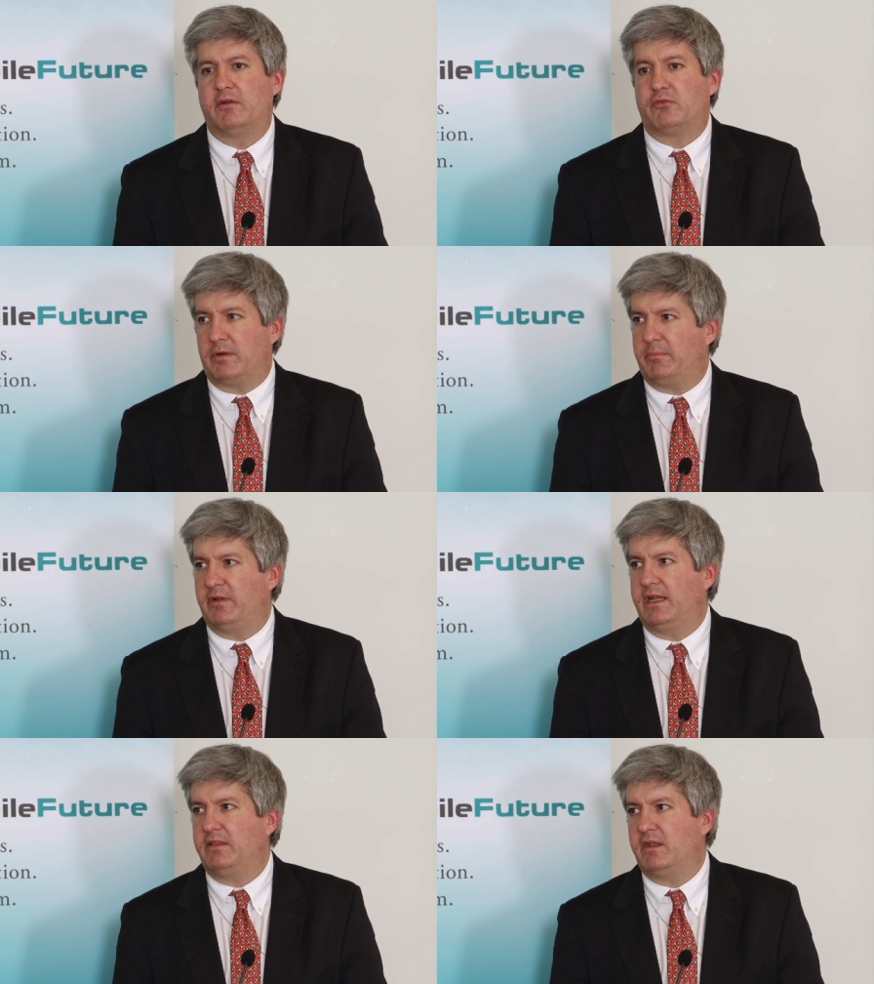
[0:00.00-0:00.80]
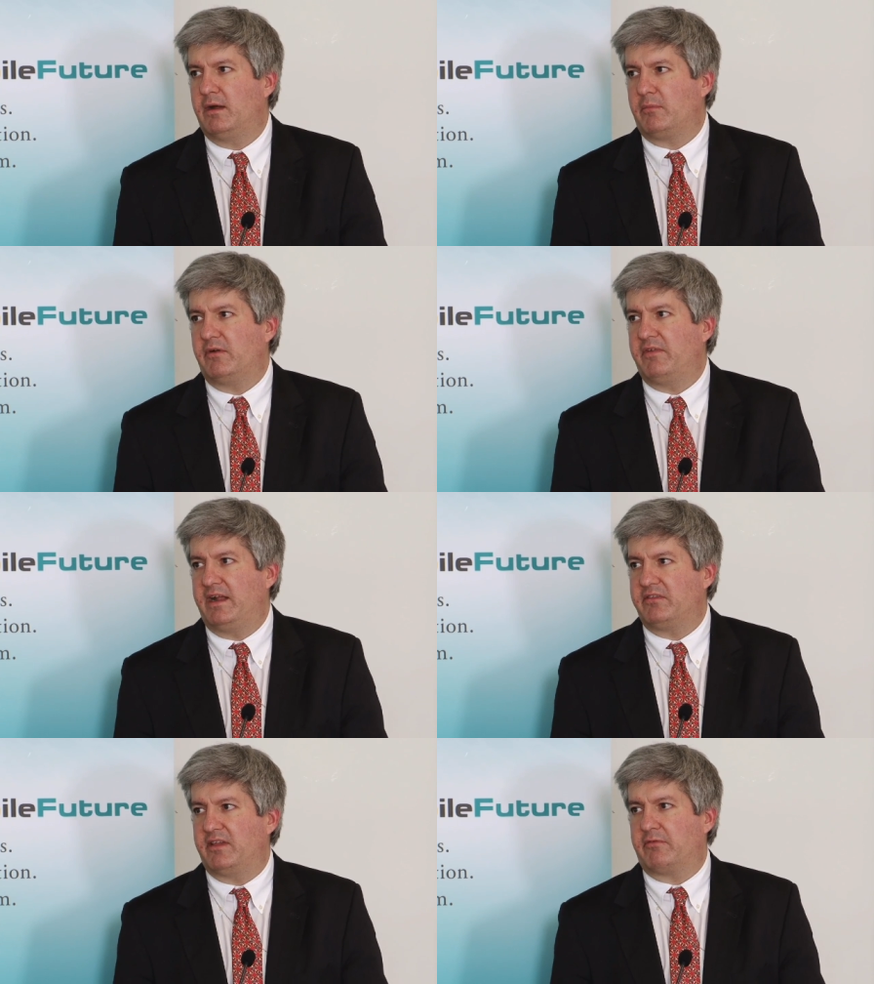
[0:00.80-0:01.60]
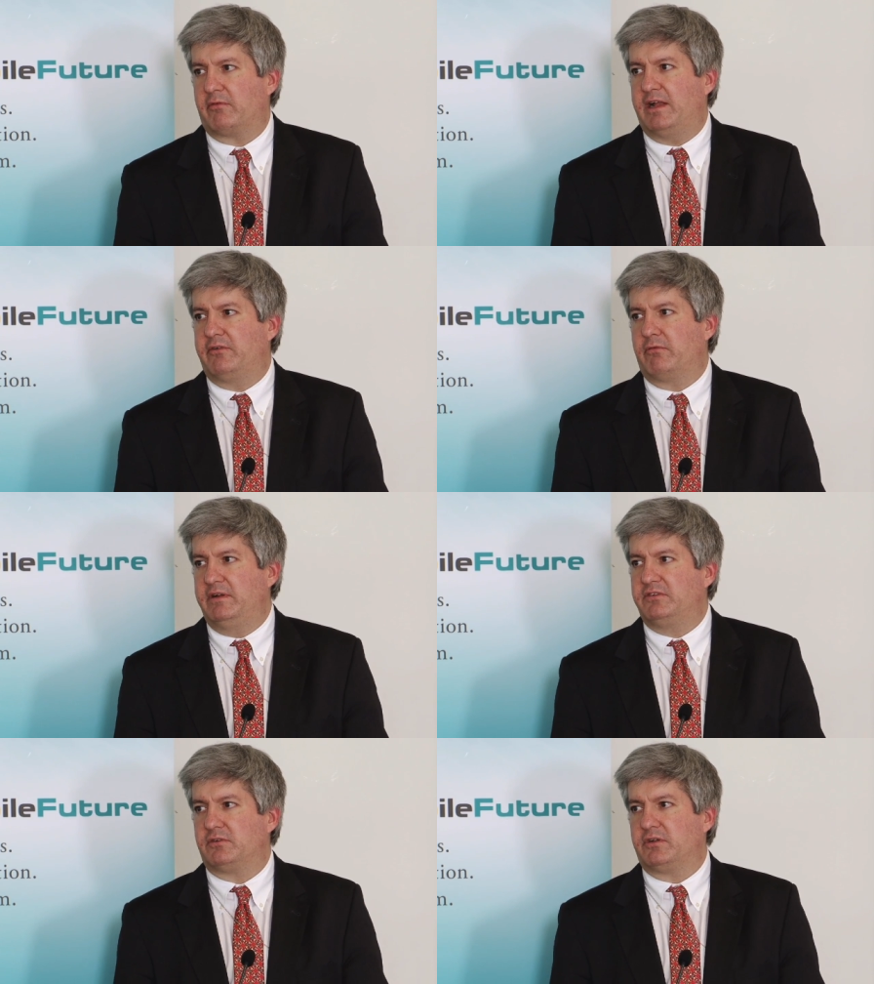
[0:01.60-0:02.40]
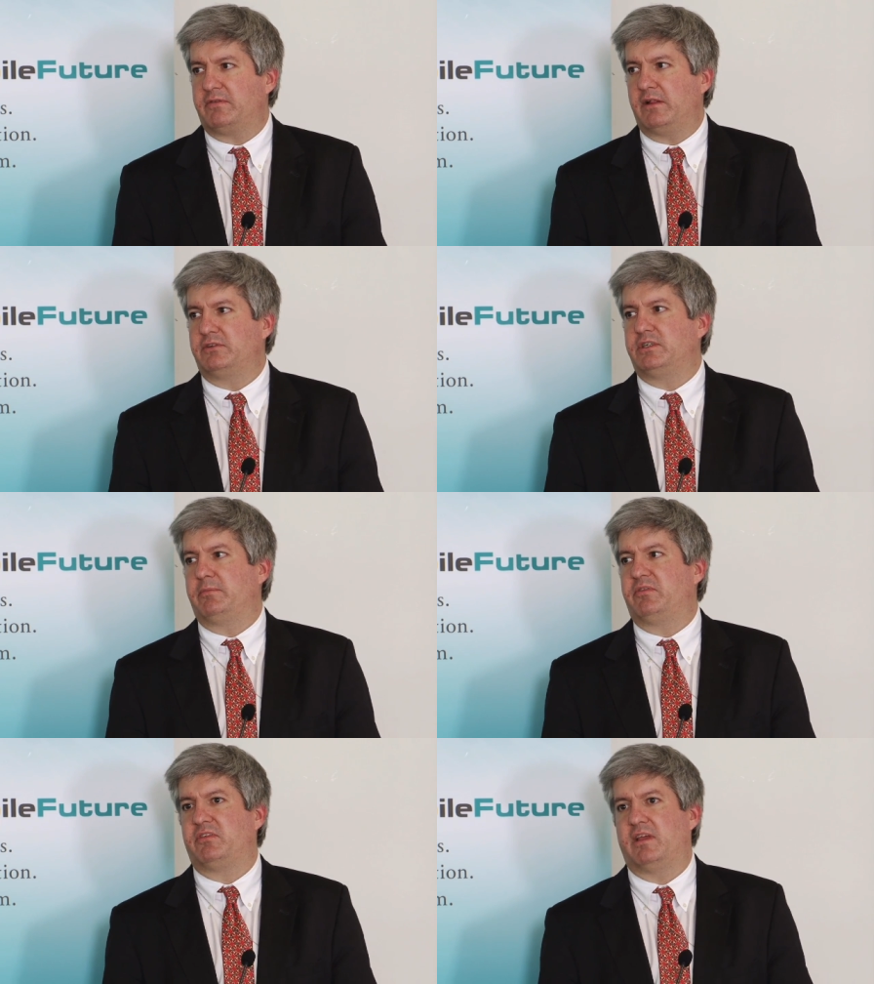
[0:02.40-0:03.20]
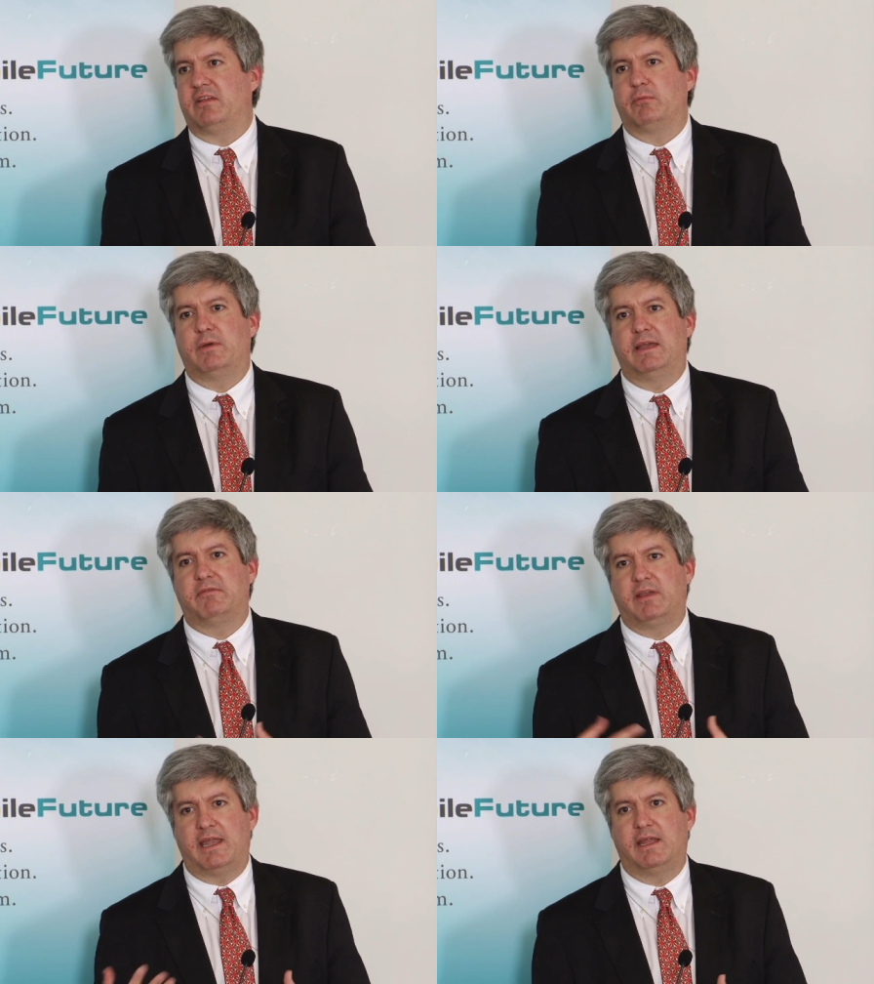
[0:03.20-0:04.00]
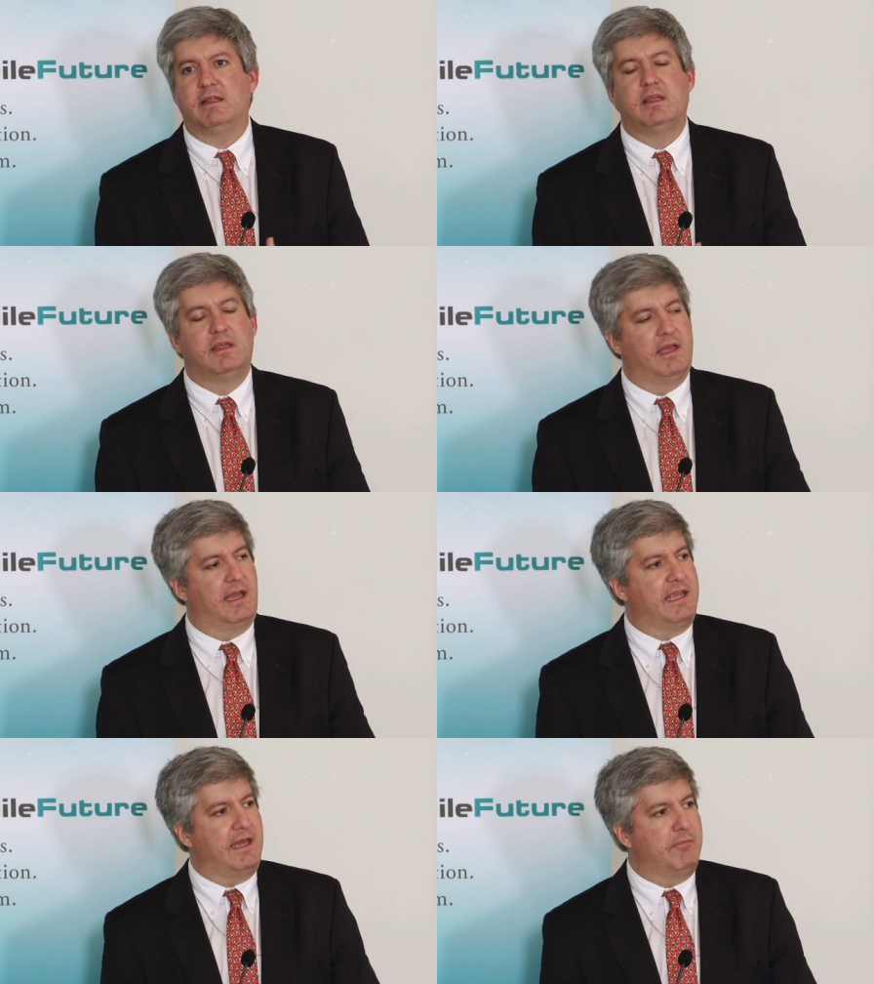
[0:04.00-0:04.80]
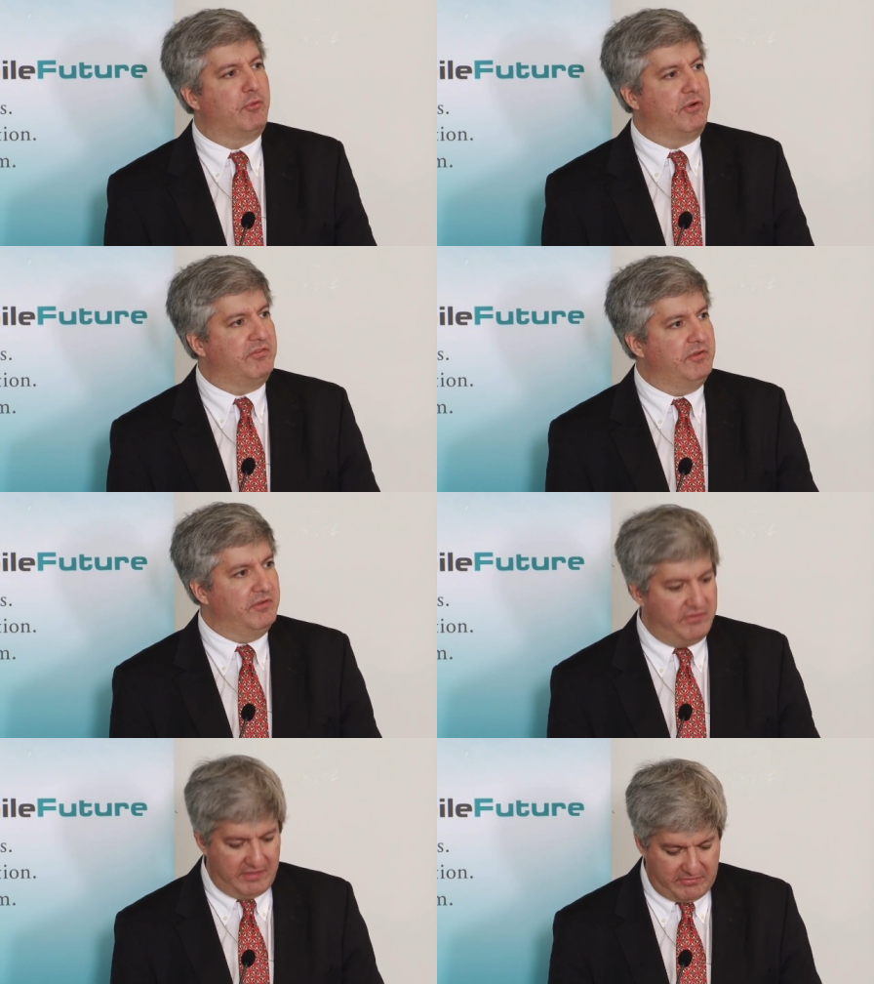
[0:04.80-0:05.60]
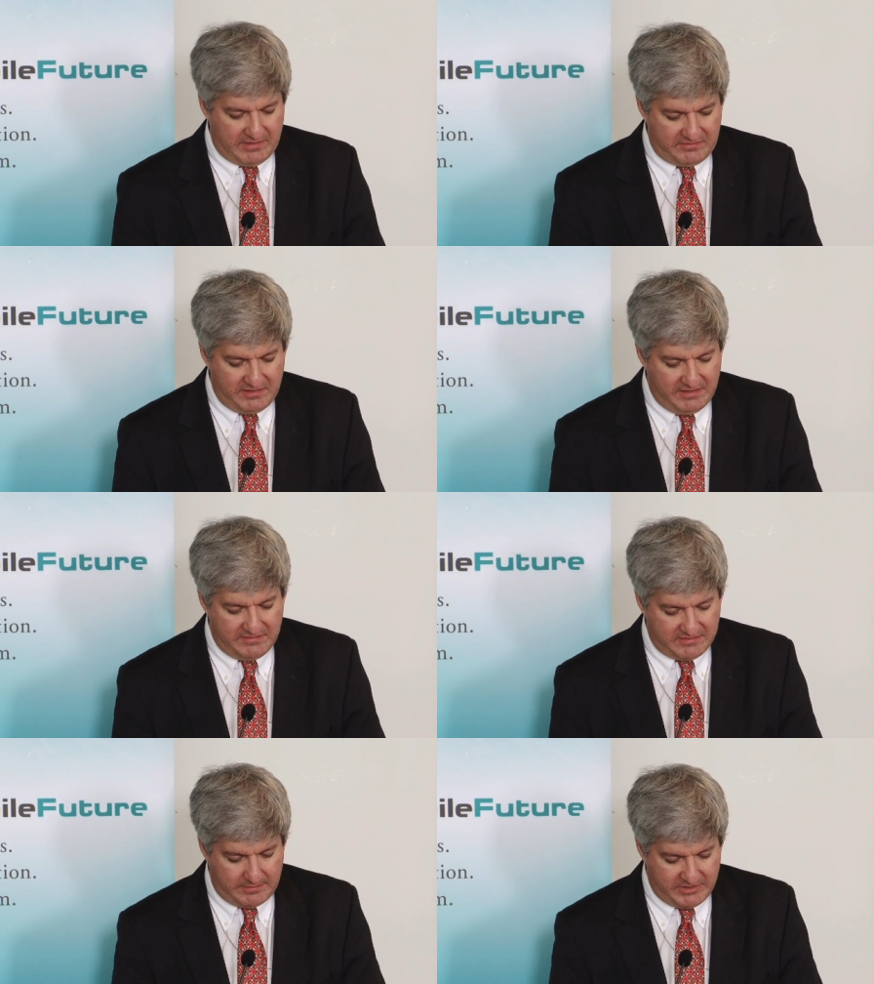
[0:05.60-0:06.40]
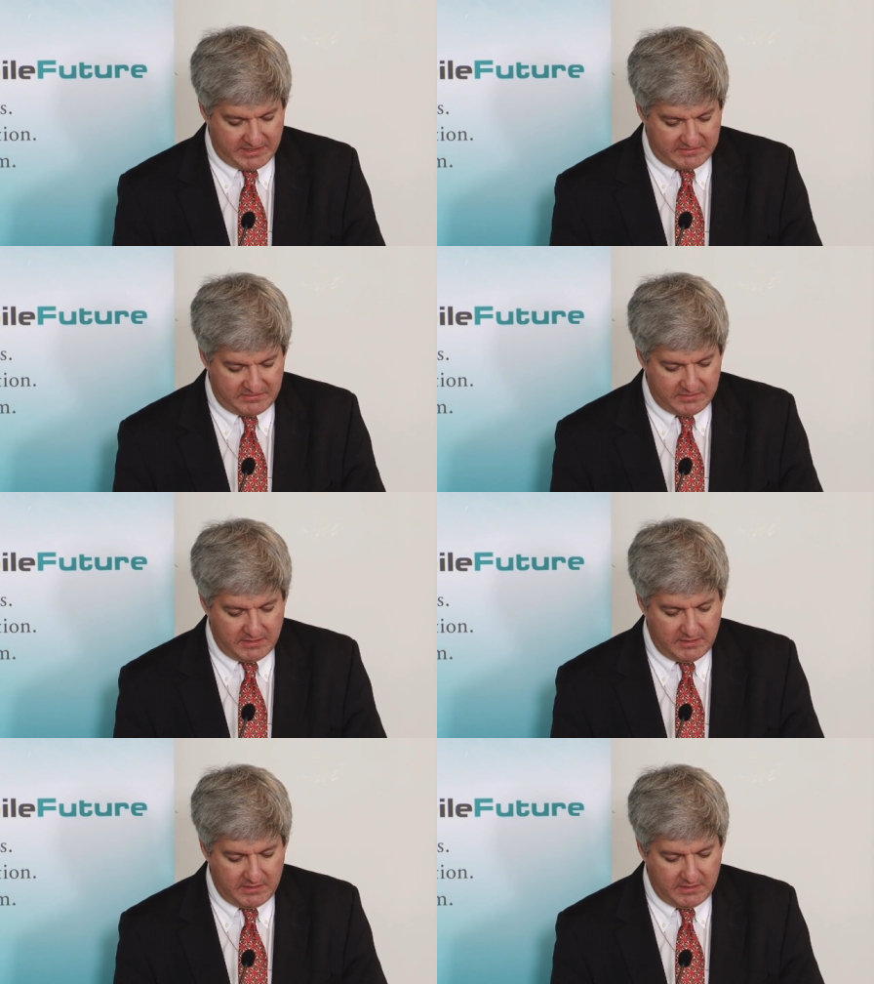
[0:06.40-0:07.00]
tripling the number of NSF graduate research fellowships as a way of getting, again, more students' interest in these subjects.